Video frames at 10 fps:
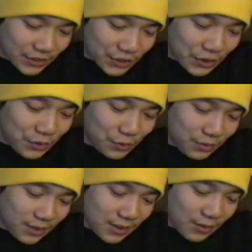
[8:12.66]

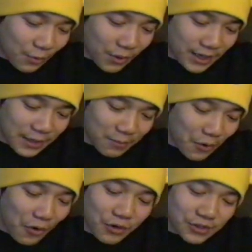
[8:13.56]
Soon, what
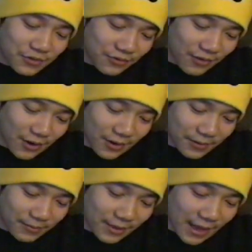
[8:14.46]
emerged
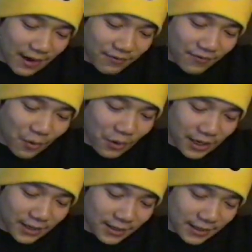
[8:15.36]
from that
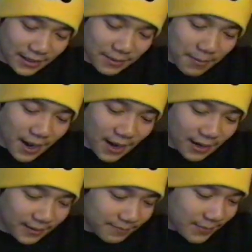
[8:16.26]
void in the
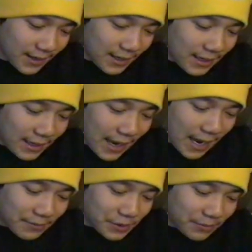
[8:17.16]
mind
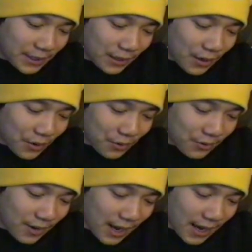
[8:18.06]
came to be
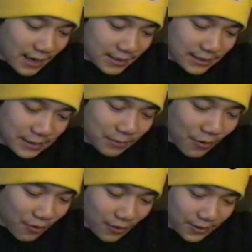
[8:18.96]
known as the
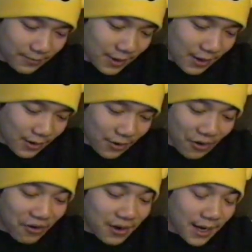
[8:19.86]
poem
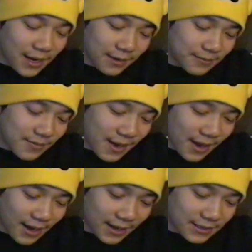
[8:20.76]
Her Name
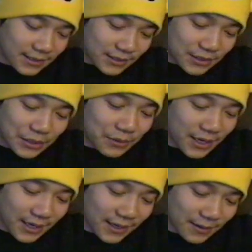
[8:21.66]
at
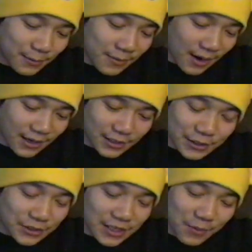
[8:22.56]
2 a.m. on a
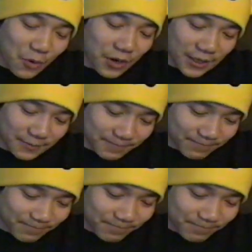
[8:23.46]
Tuesday morning.